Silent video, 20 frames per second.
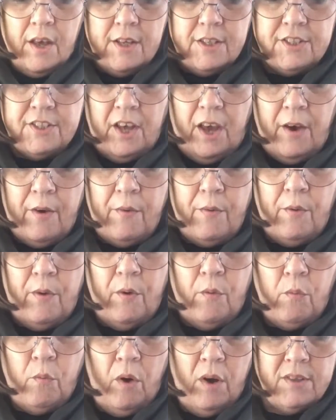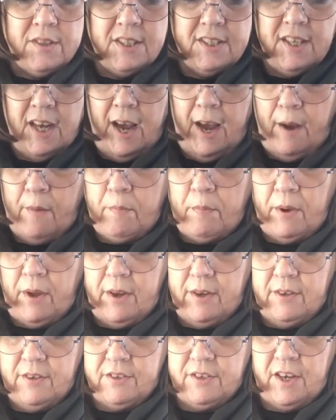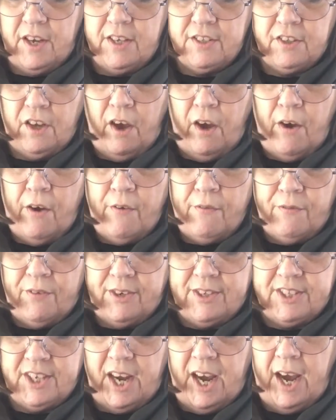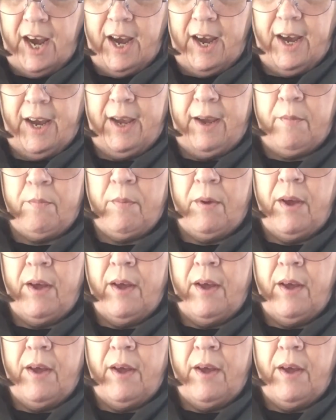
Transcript: So what had happened is, over time,